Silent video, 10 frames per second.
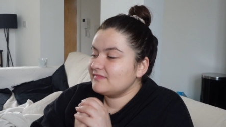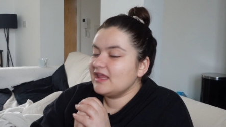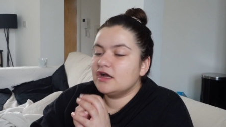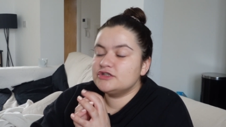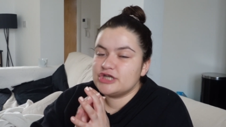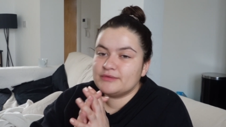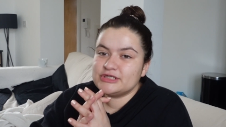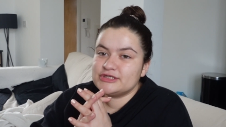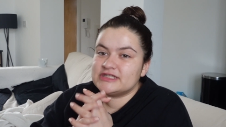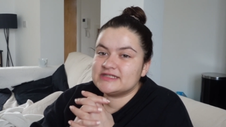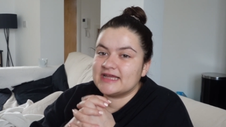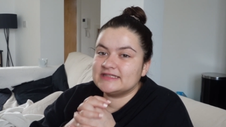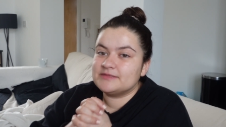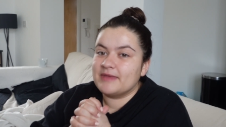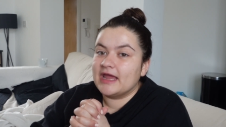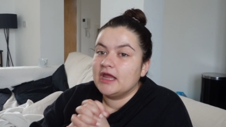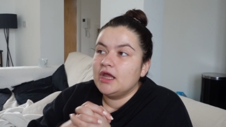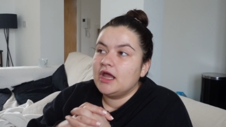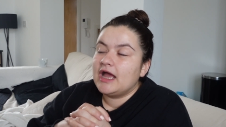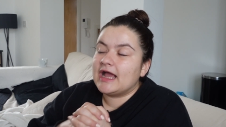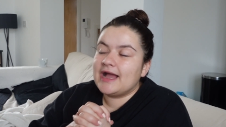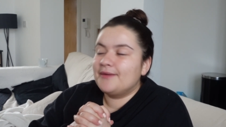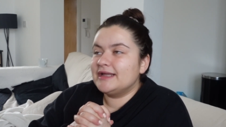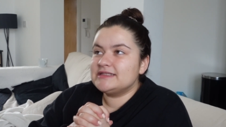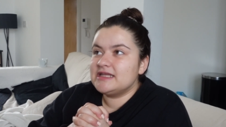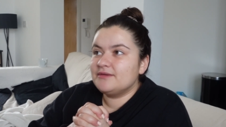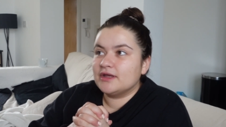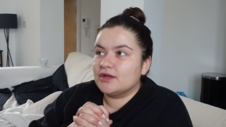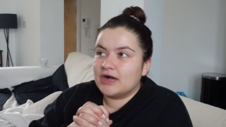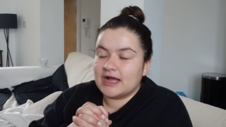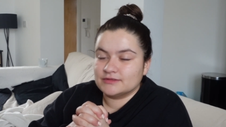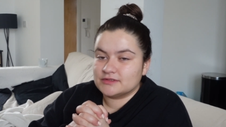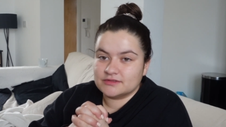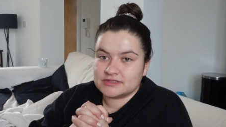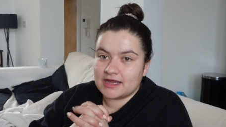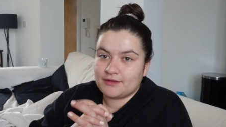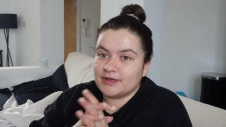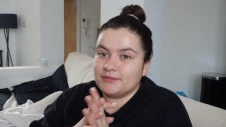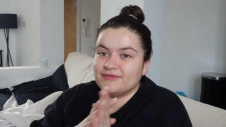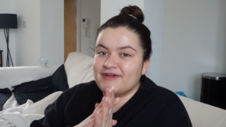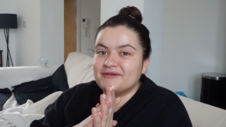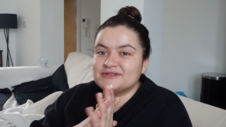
because she always used to say to me, I can't wait to see what your house looks like when you move out.